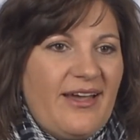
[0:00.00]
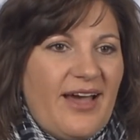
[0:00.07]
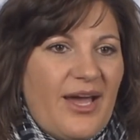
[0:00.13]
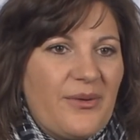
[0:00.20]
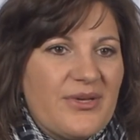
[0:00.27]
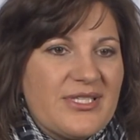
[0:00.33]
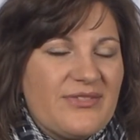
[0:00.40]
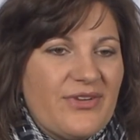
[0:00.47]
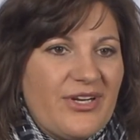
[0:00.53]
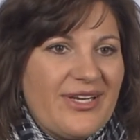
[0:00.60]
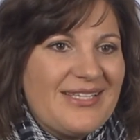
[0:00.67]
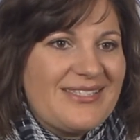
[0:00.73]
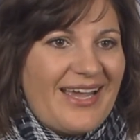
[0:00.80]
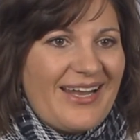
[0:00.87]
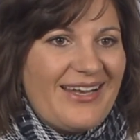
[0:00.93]
I was
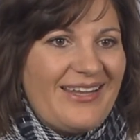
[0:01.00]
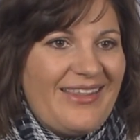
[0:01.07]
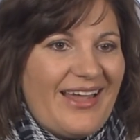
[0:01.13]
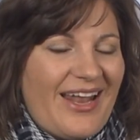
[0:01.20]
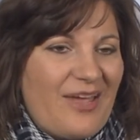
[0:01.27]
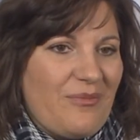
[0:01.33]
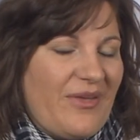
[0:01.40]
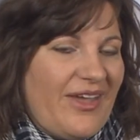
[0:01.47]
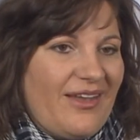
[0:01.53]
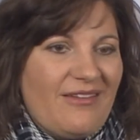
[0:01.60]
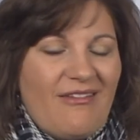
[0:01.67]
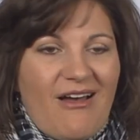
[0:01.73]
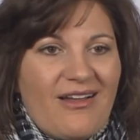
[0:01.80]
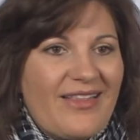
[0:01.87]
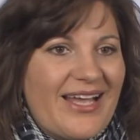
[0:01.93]
very excited that I
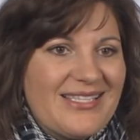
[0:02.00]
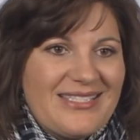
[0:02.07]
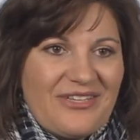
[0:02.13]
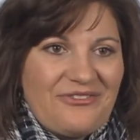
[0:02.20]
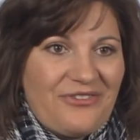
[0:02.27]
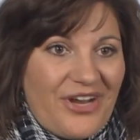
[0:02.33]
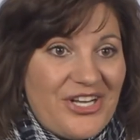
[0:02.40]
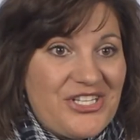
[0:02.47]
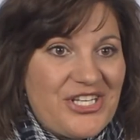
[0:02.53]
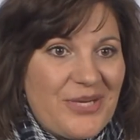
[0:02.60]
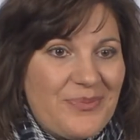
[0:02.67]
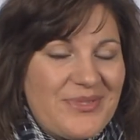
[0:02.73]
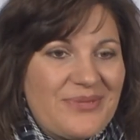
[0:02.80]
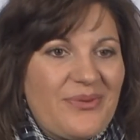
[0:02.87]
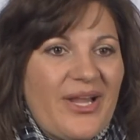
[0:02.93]
made long-lasting
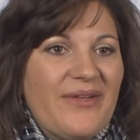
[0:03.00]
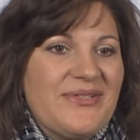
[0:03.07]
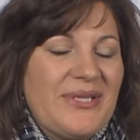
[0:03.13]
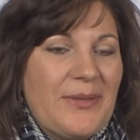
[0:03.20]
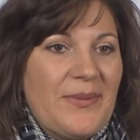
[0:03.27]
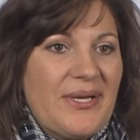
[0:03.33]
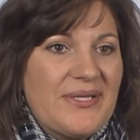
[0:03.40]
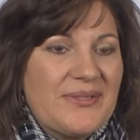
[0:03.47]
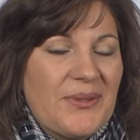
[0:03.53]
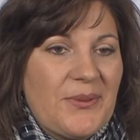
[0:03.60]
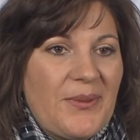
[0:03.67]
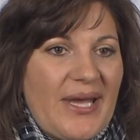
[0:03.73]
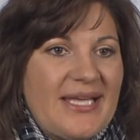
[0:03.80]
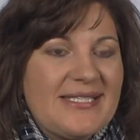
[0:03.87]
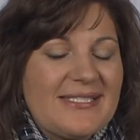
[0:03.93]
friendships while I was here at
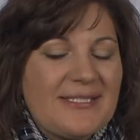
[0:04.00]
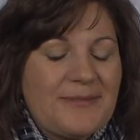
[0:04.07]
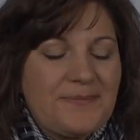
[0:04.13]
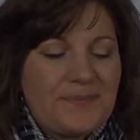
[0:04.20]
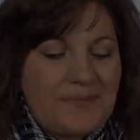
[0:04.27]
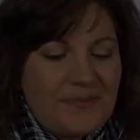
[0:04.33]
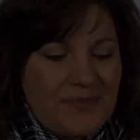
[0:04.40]
Minnesota West.